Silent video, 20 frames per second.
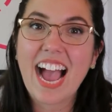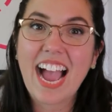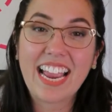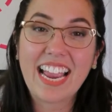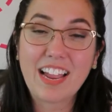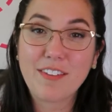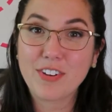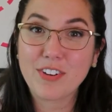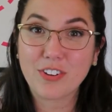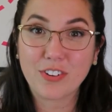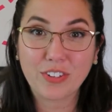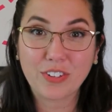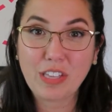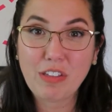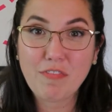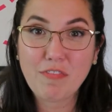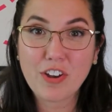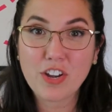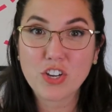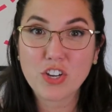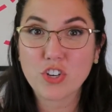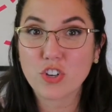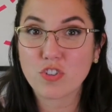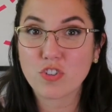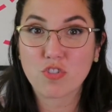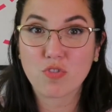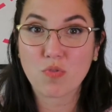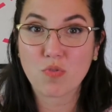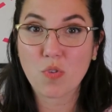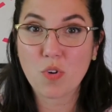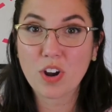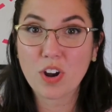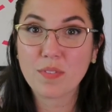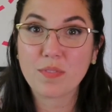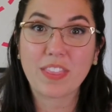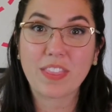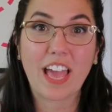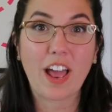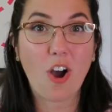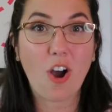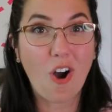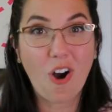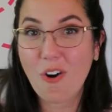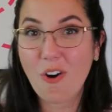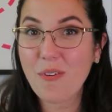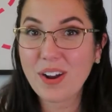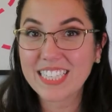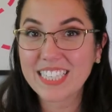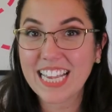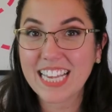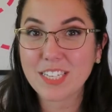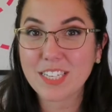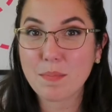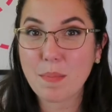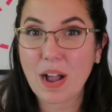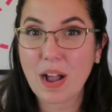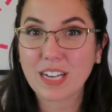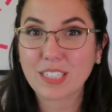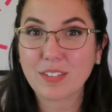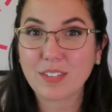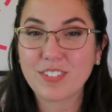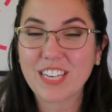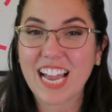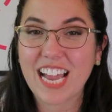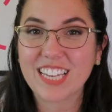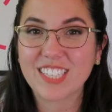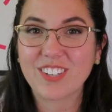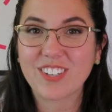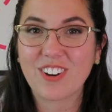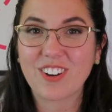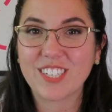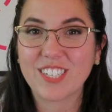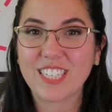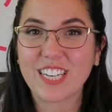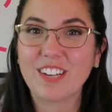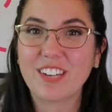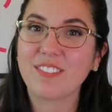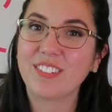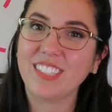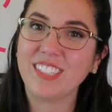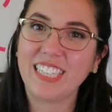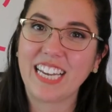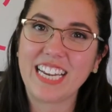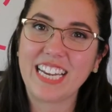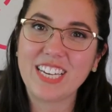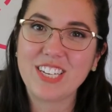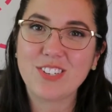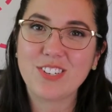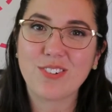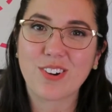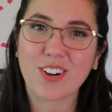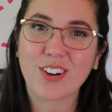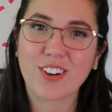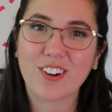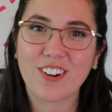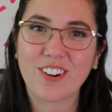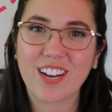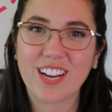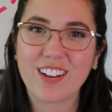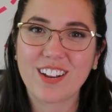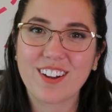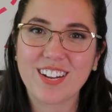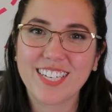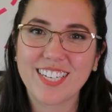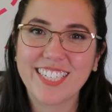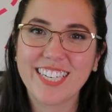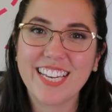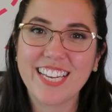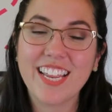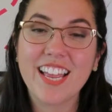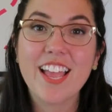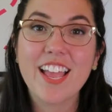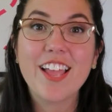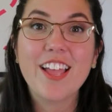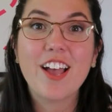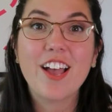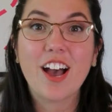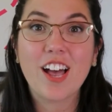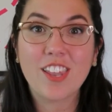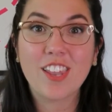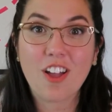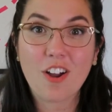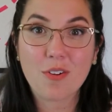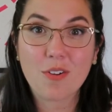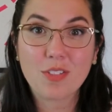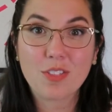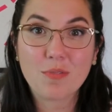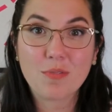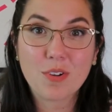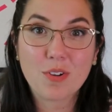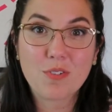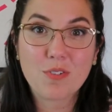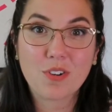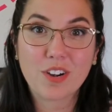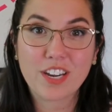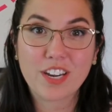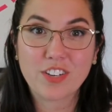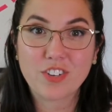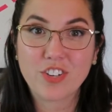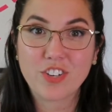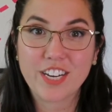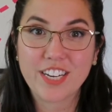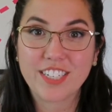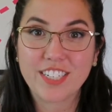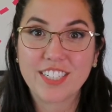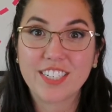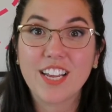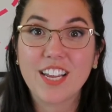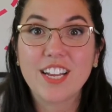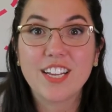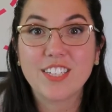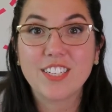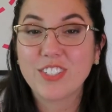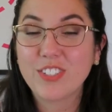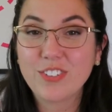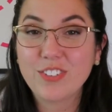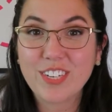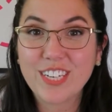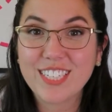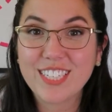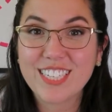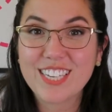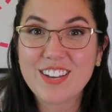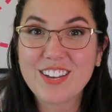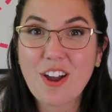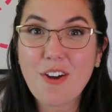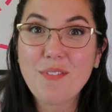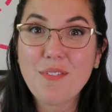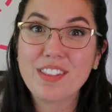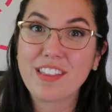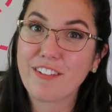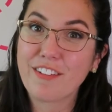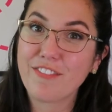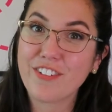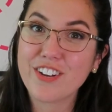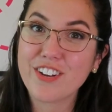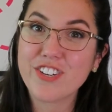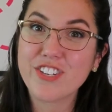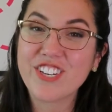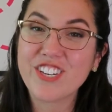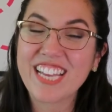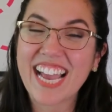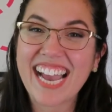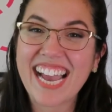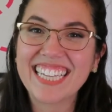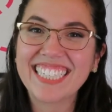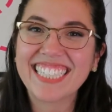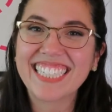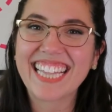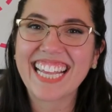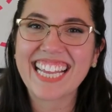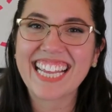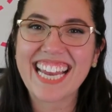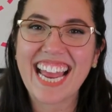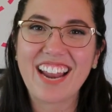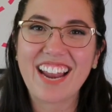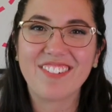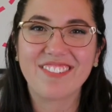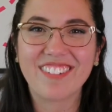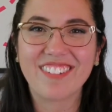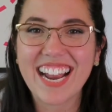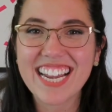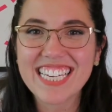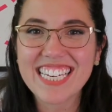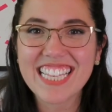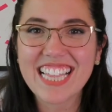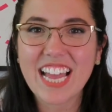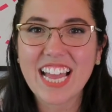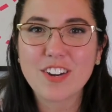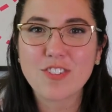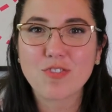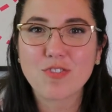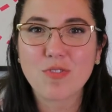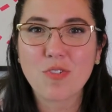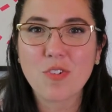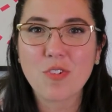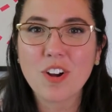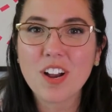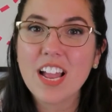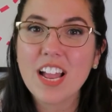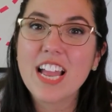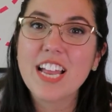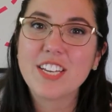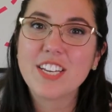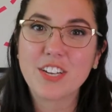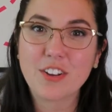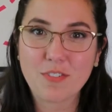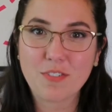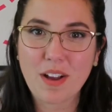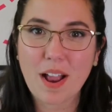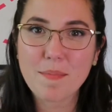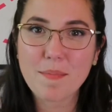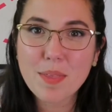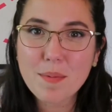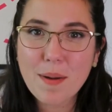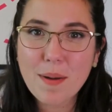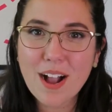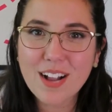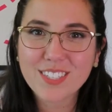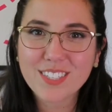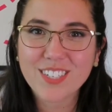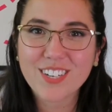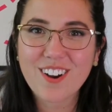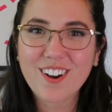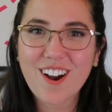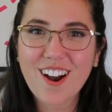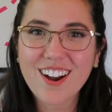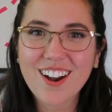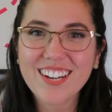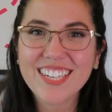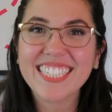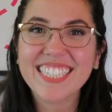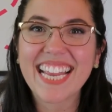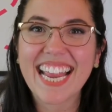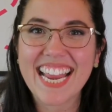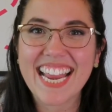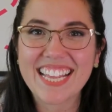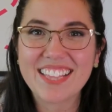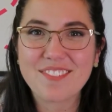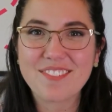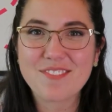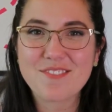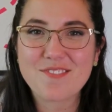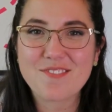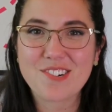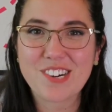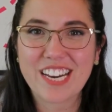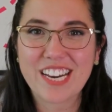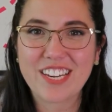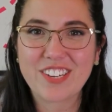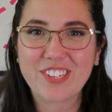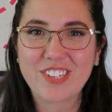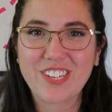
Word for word: I have an early finisher drawer that always has a box of task cards in it related to our current content, along with the recording sheets. Students know when they finish a task, they can head right to that drawer to grab the box of cards and the recording